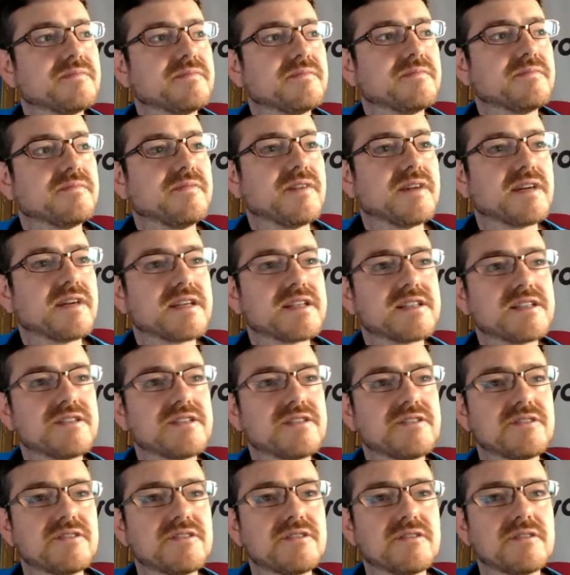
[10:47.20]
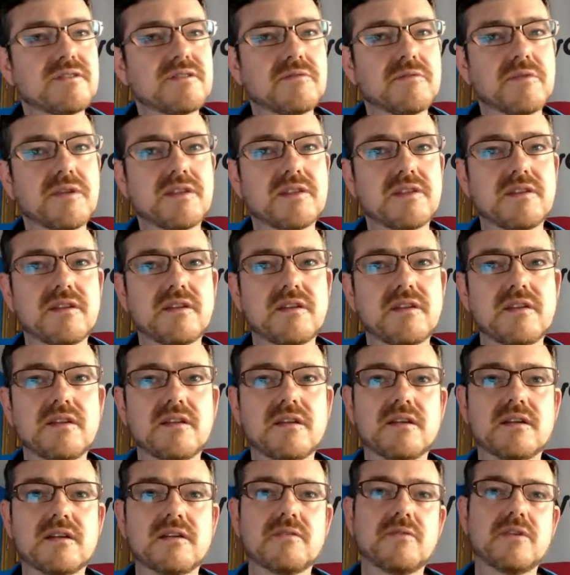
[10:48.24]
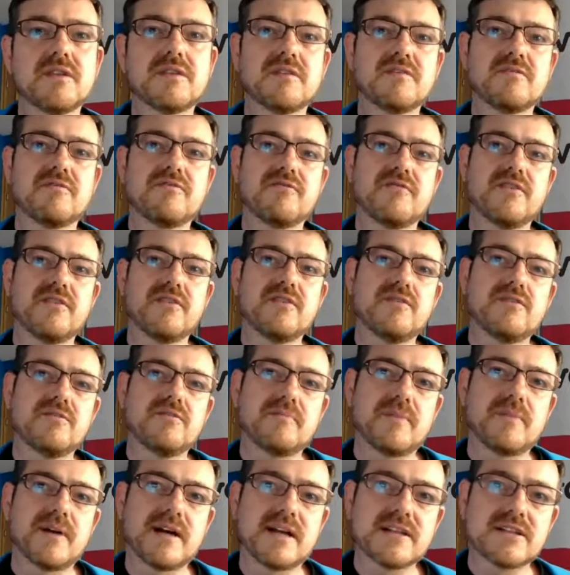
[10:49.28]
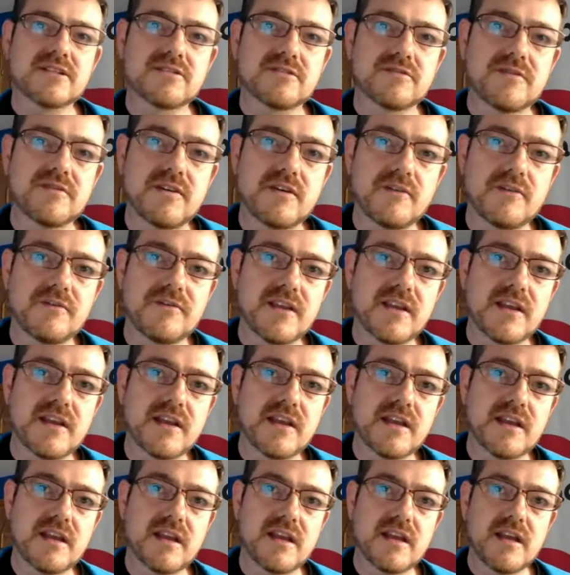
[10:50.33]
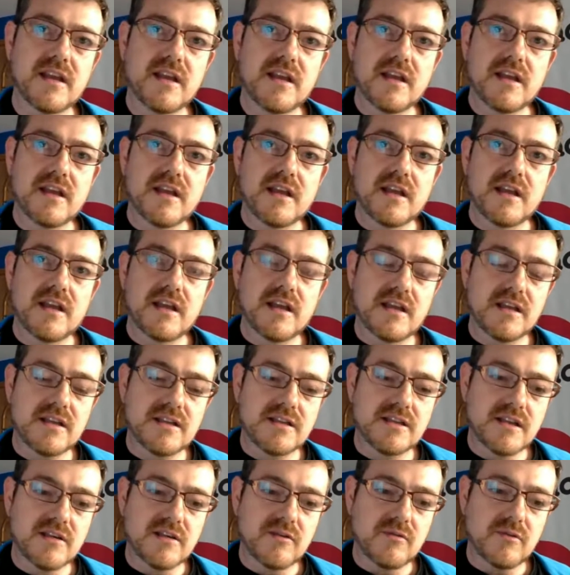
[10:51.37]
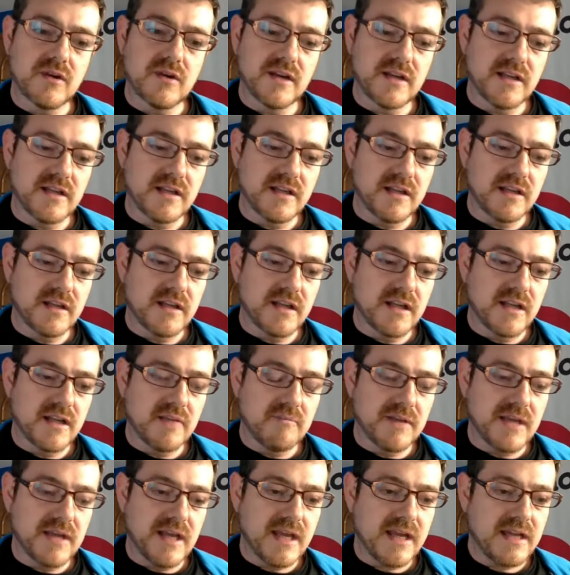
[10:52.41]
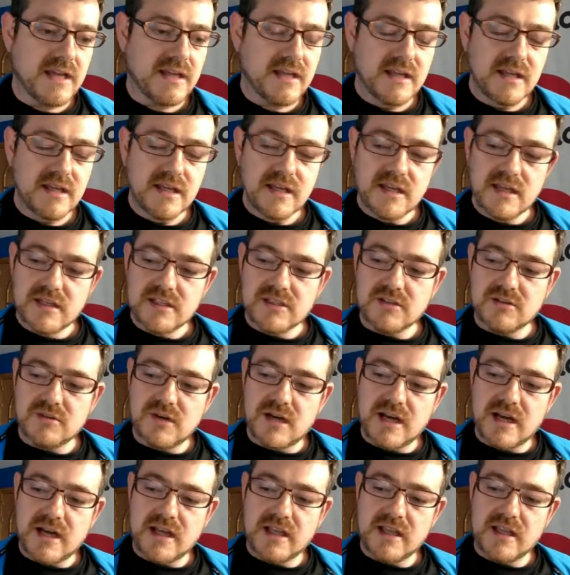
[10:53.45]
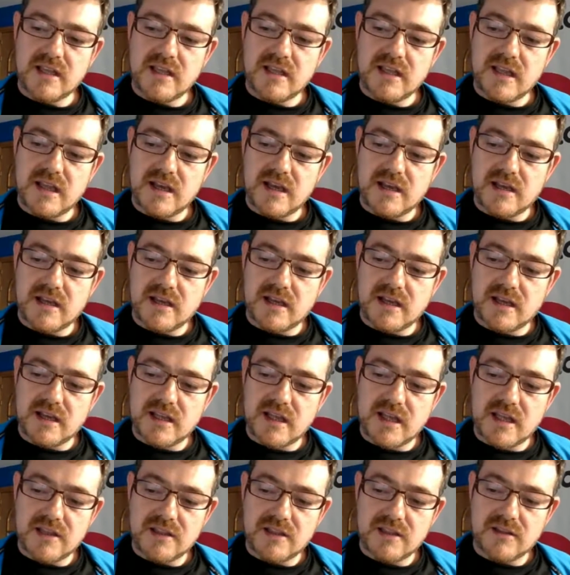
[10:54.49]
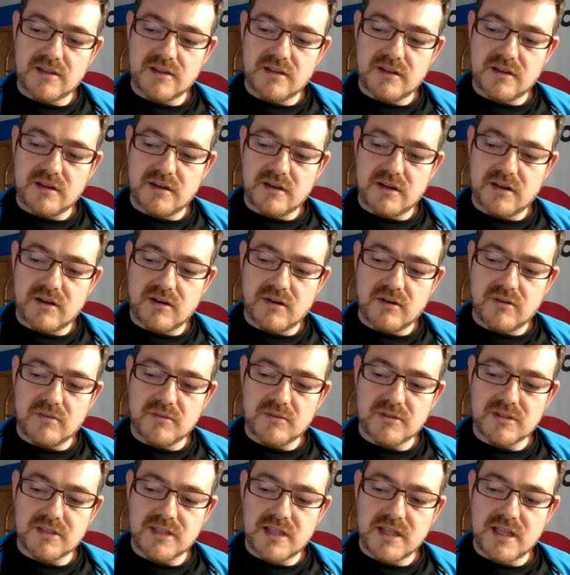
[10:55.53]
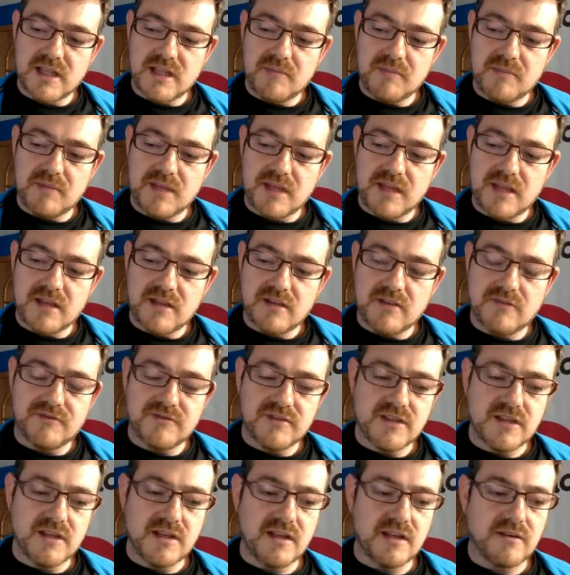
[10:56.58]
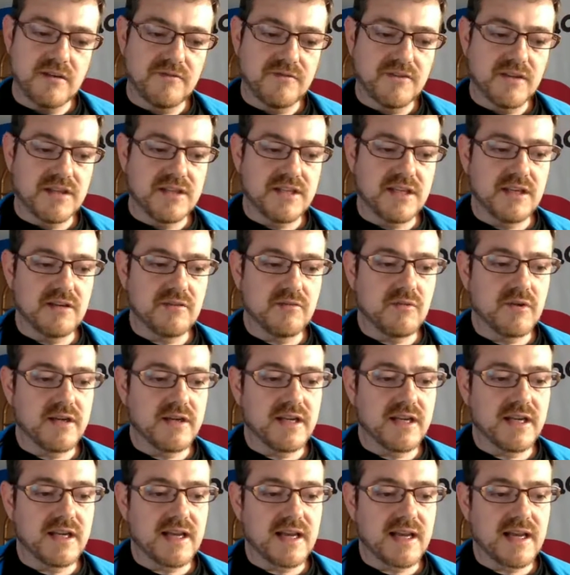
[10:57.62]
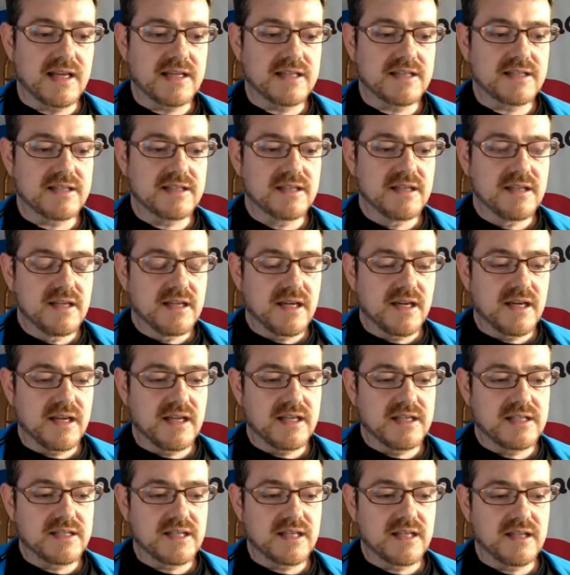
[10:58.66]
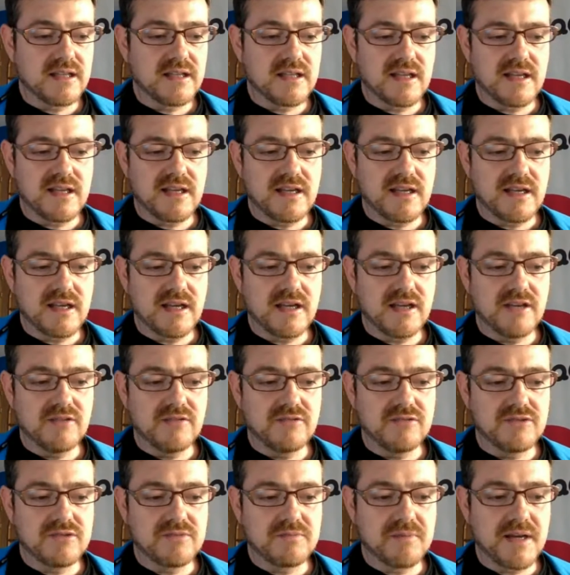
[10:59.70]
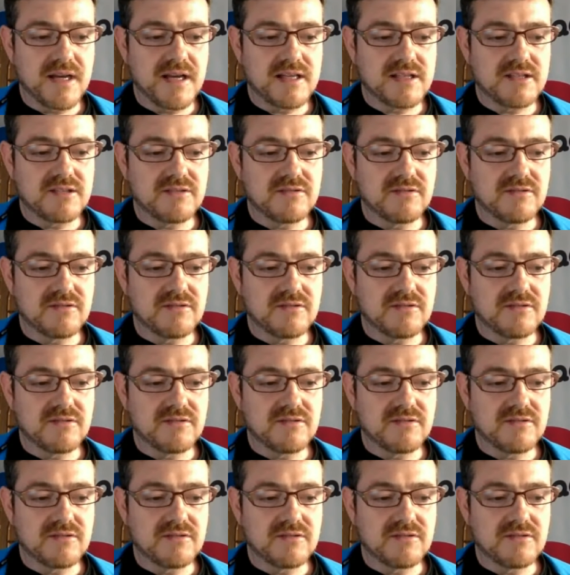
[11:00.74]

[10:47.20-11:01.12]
version with few parts of the jQuery API. So I added almost the API of the jQuery class, and I sent a huge patch